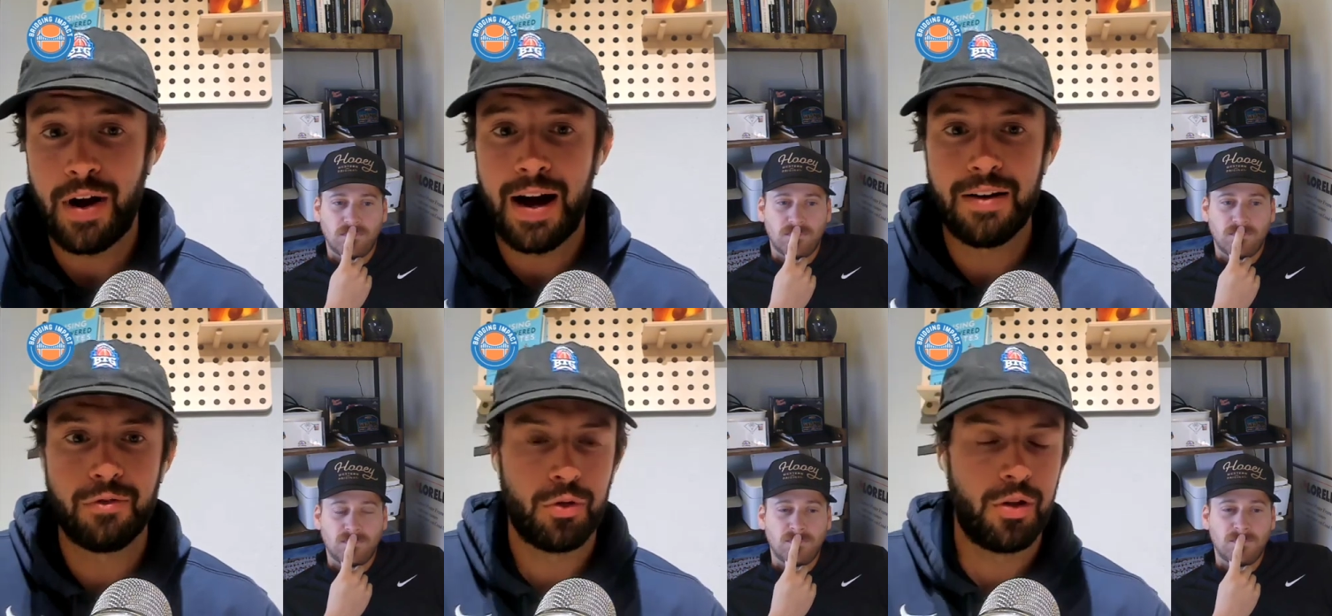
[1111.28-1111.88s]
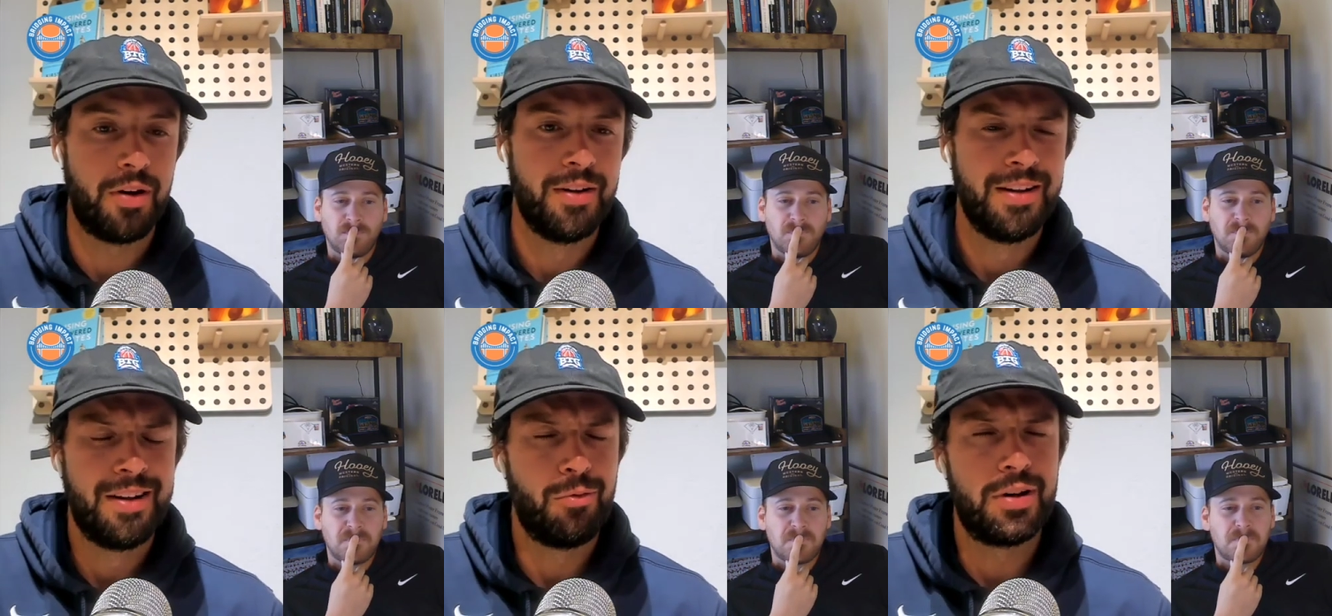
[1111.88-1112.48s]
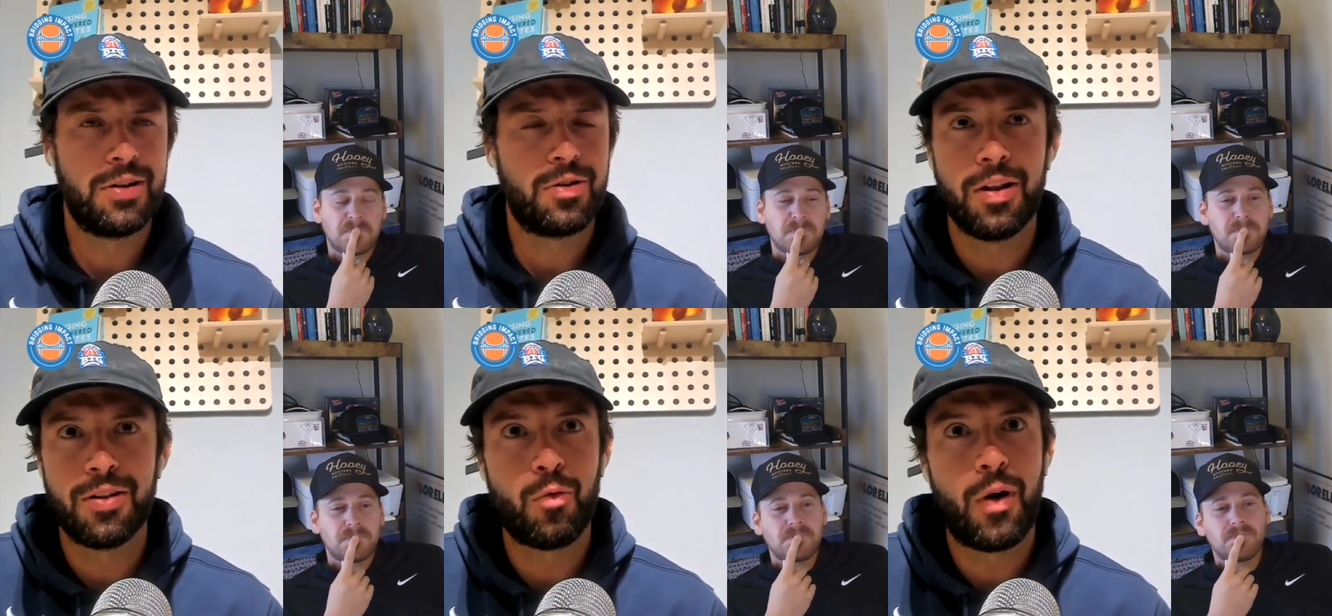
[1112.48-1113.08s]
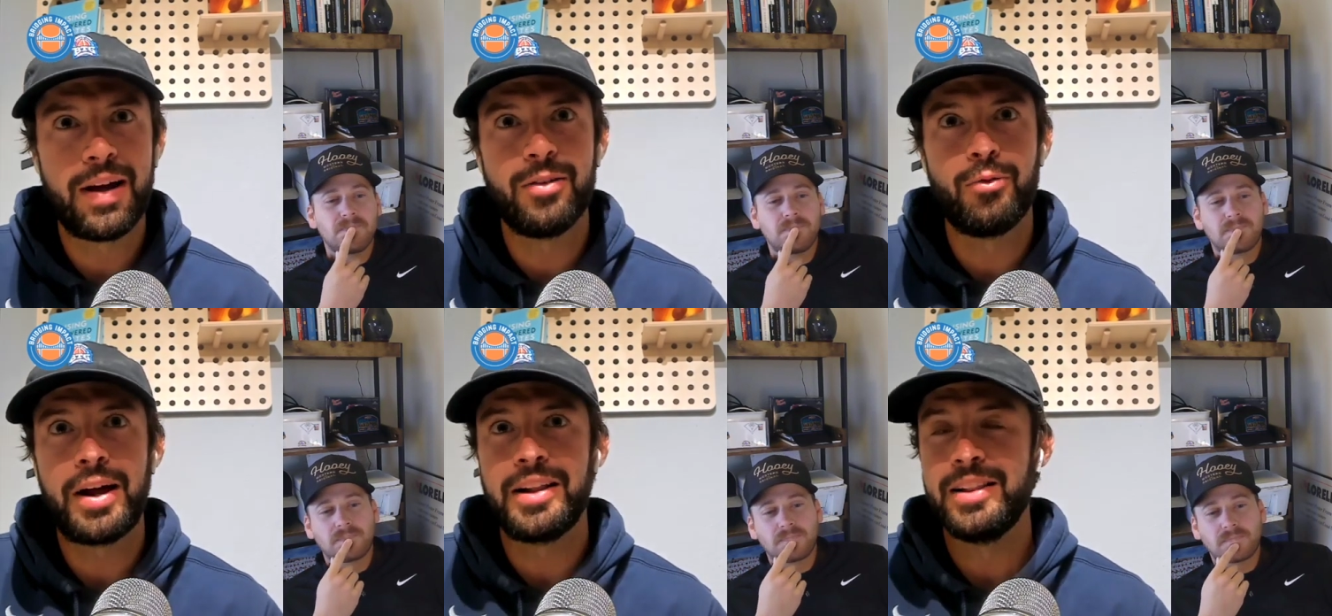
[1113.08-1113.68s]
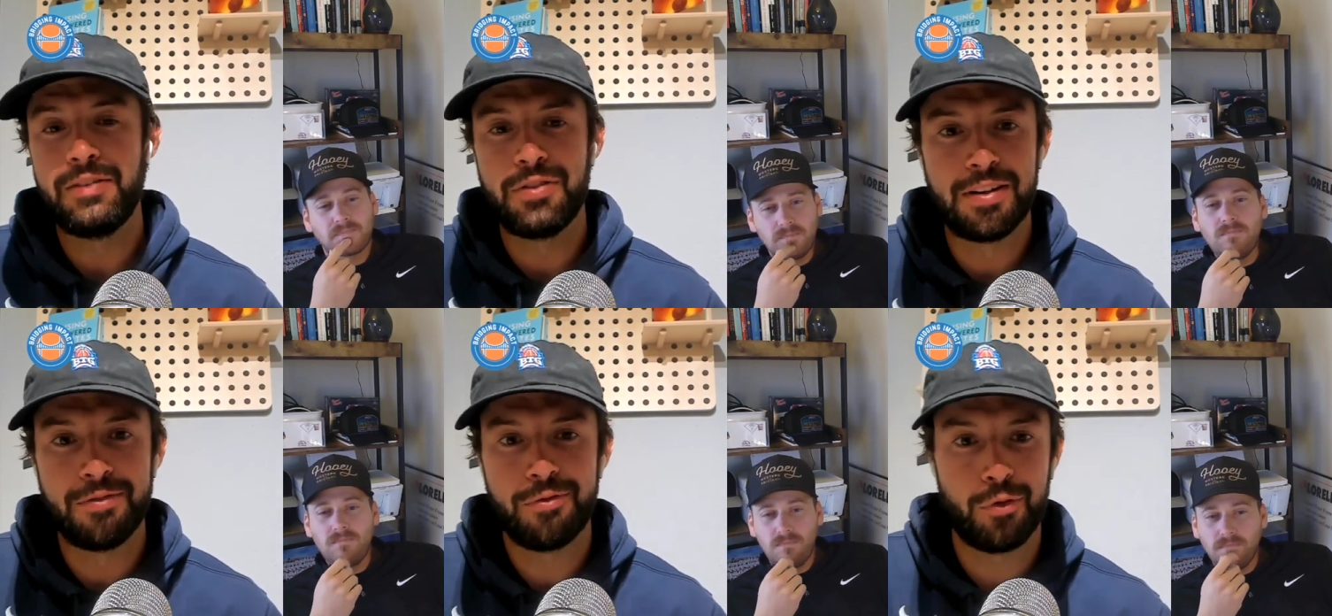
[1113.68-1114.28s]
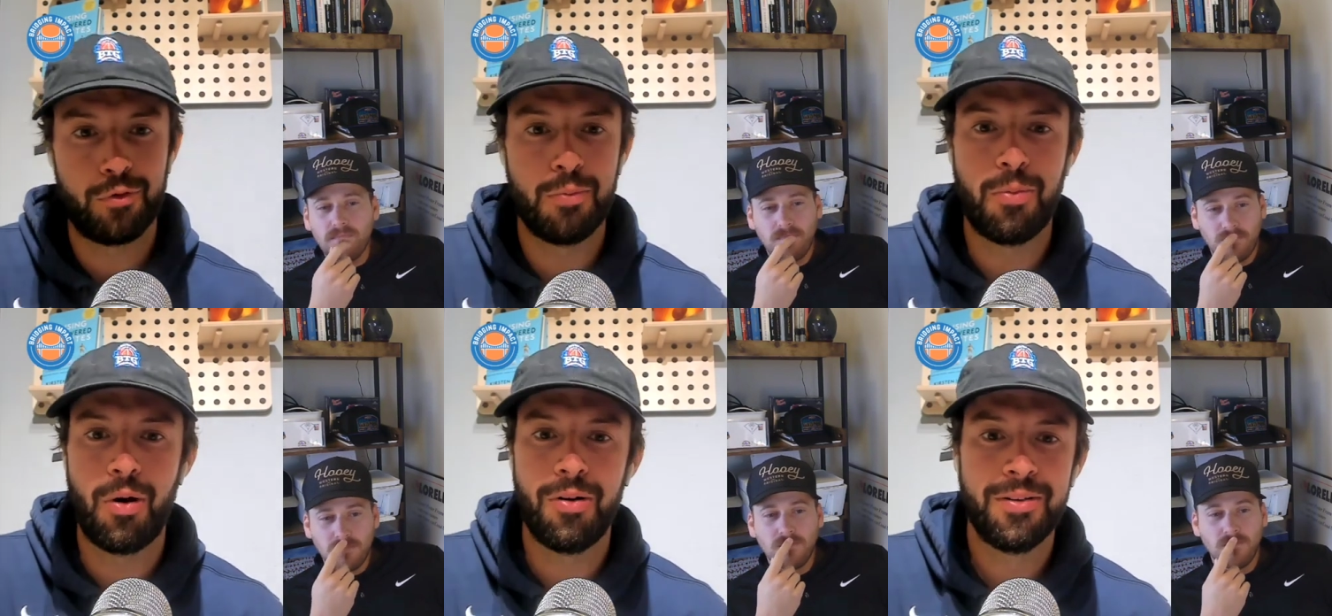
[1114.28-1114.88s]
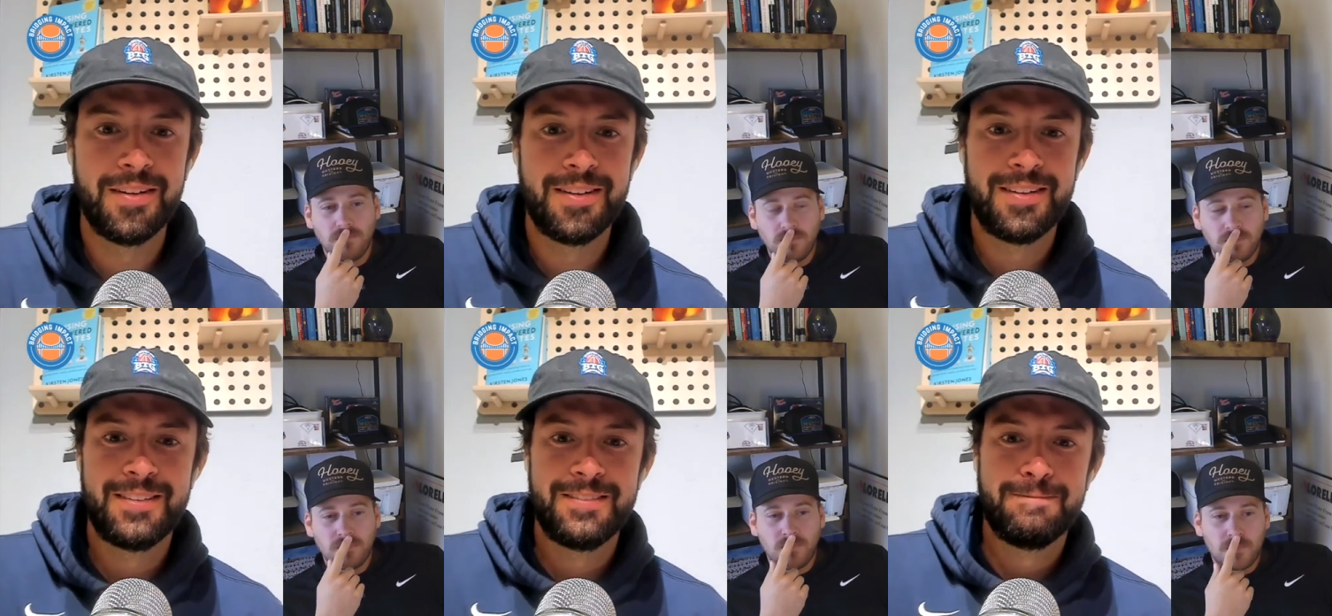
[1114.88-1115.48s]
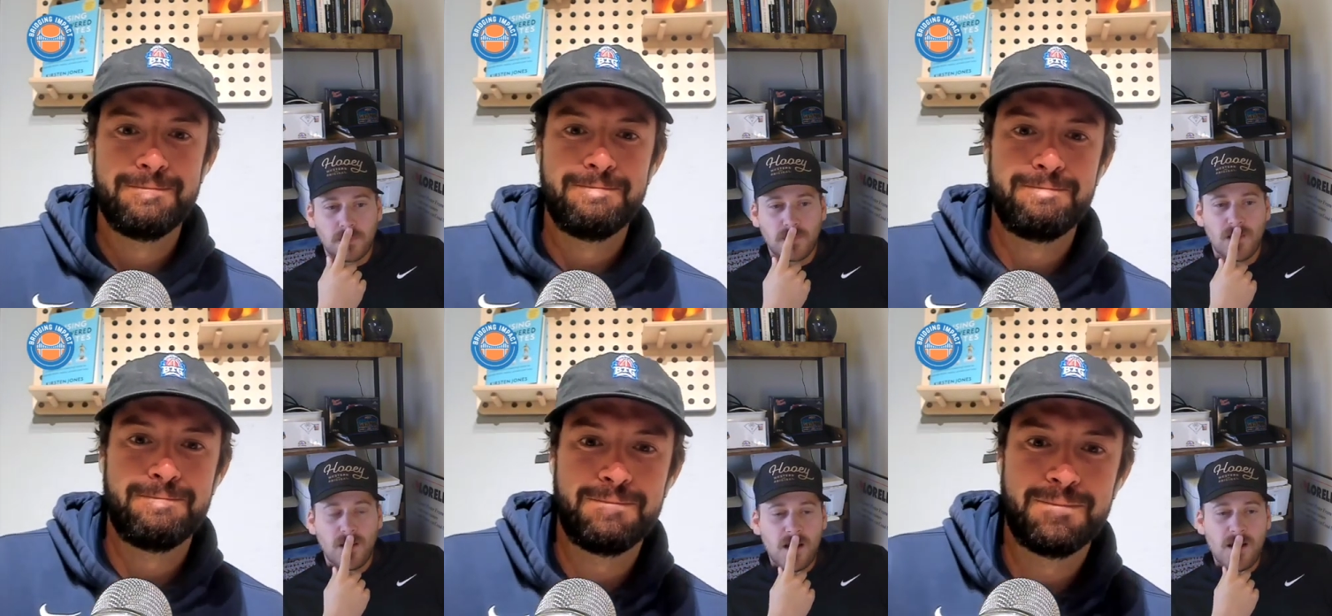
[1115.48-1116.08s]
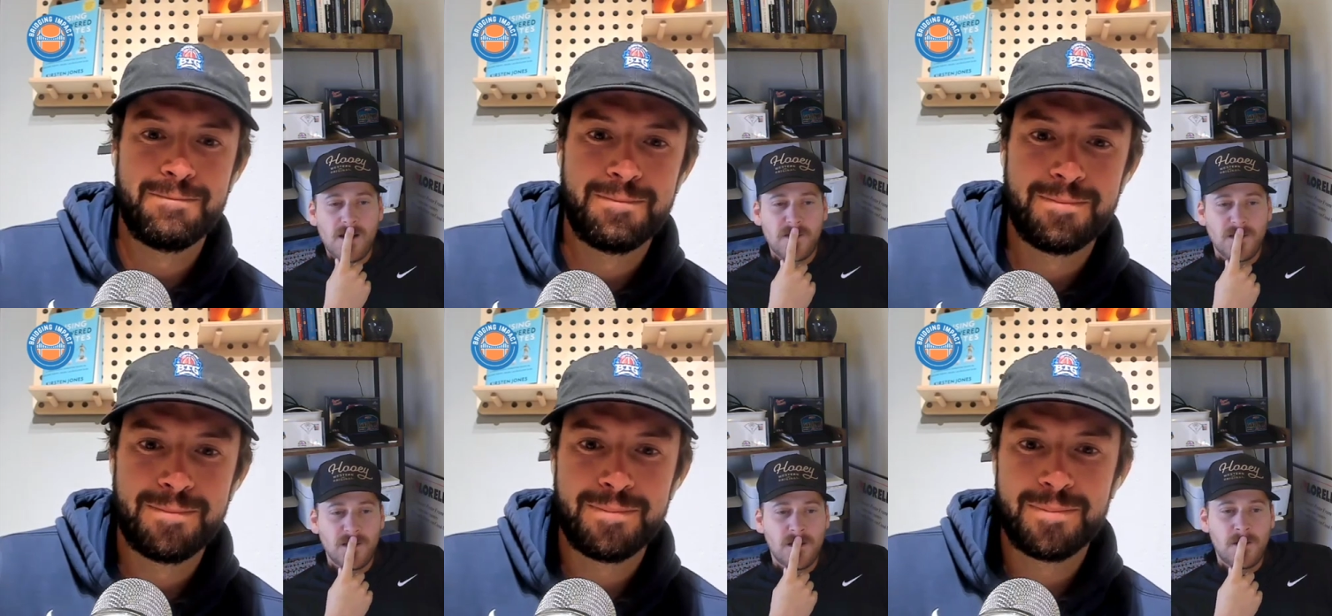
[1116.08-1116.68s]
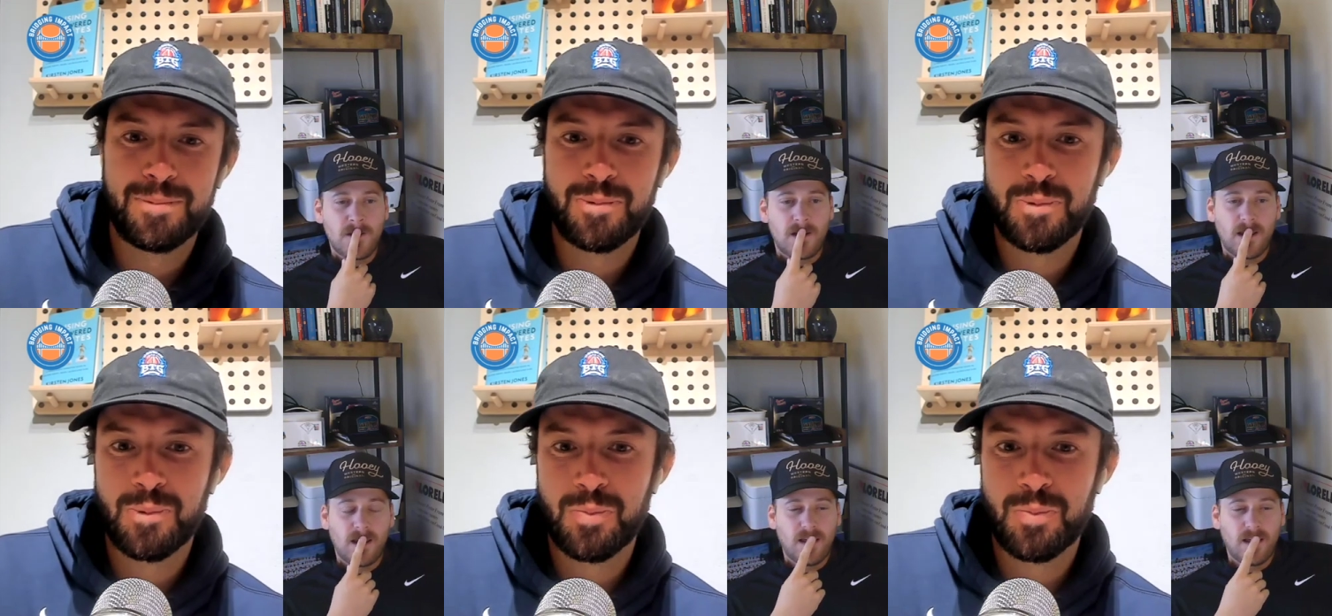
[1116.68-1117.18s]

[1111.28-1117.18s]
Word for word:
Speaker 1: five or the, what do you call it? The right, right eleven for football. Uh, you know,